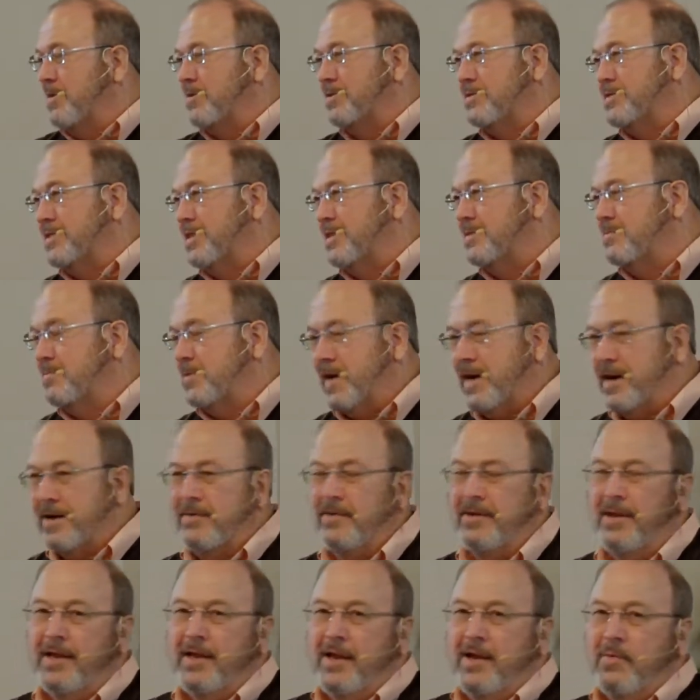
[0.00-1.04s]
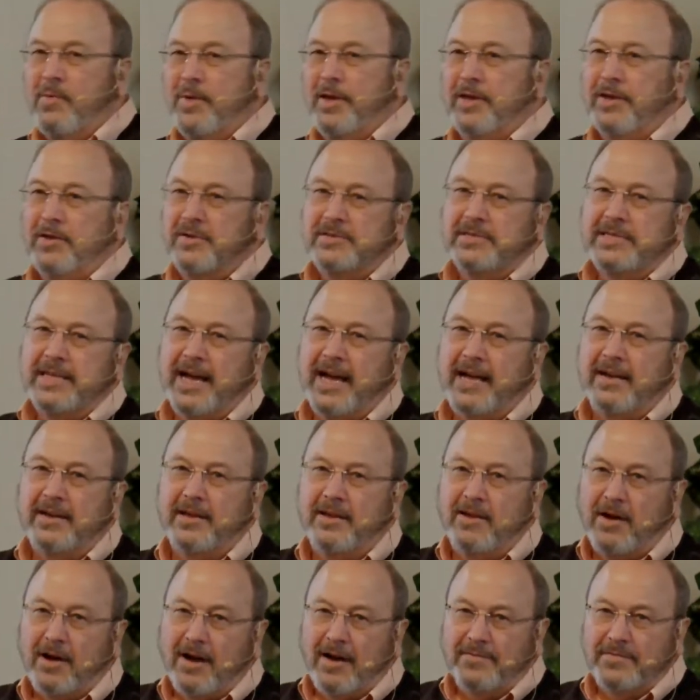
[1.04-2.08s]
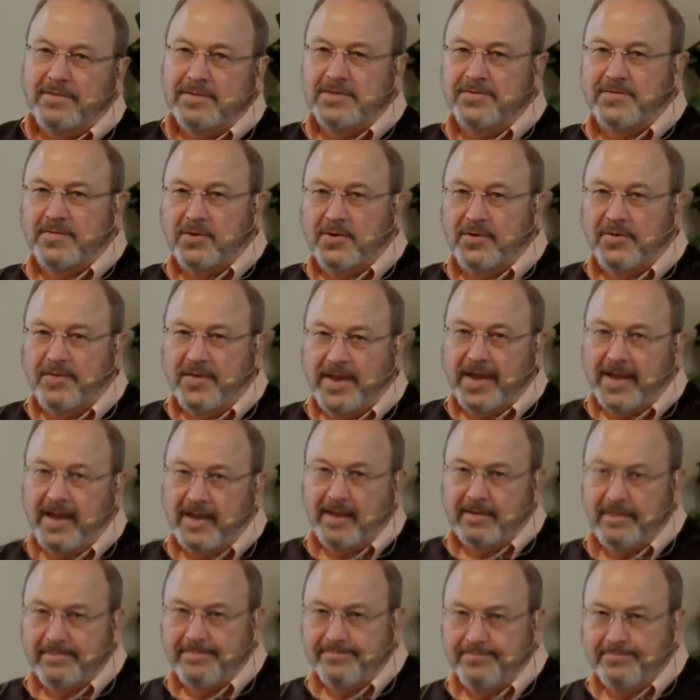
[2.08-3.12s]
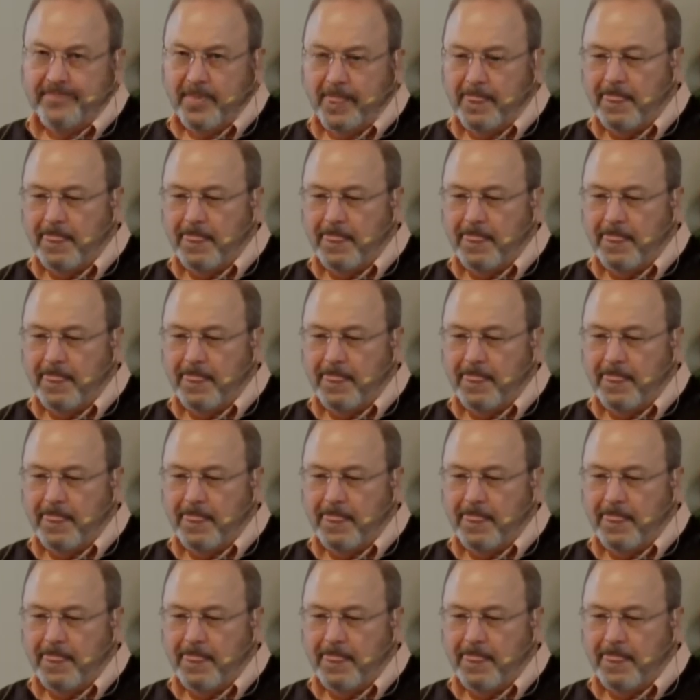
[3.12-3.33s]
Peter says, Well, we use that in the office for a fan.